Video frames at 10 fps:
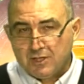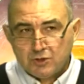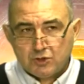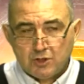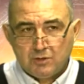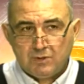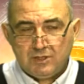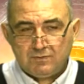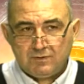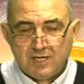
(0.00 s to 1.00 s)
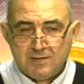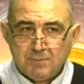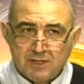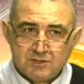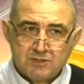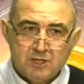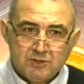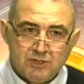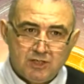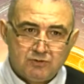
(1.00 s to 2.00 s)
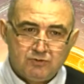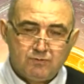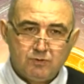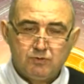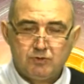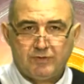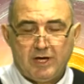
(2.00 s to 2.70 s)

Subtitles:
So if they must take refuge of